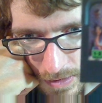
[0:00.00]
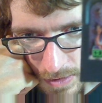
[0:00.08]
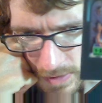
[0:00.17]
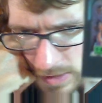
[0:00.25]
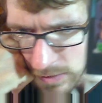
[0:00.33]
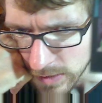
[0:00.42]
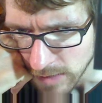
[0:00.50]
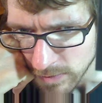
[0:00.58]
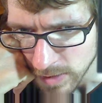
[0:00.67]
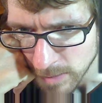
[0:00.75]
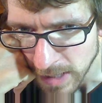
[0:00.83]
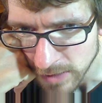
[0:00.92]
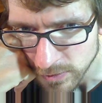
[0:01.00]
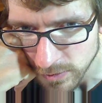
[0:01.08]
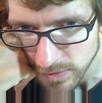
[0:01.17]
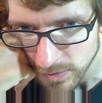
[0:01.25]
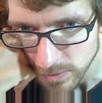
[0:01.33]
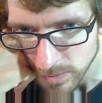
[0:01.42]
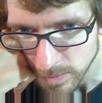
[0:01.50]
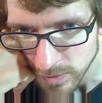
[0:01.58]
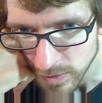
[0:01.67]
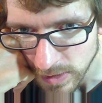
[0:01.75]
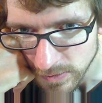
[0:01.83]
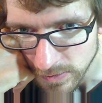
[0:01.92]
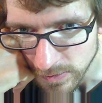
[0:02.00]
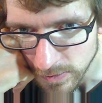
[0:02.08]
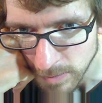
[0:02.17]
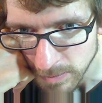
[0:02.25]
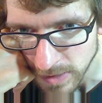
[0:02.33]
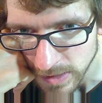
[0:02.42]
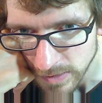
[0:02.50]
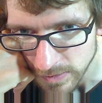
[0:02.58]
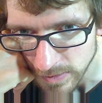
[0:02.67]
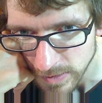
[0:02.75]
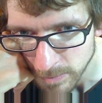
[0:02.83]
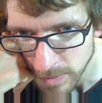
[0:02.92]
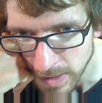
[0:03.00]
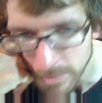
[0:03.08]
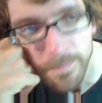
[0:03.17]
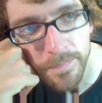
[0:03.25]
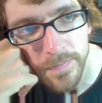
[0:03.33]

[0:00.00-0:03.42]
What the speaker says: because I don't have it on Master System or Genesis, so I played this a little bit.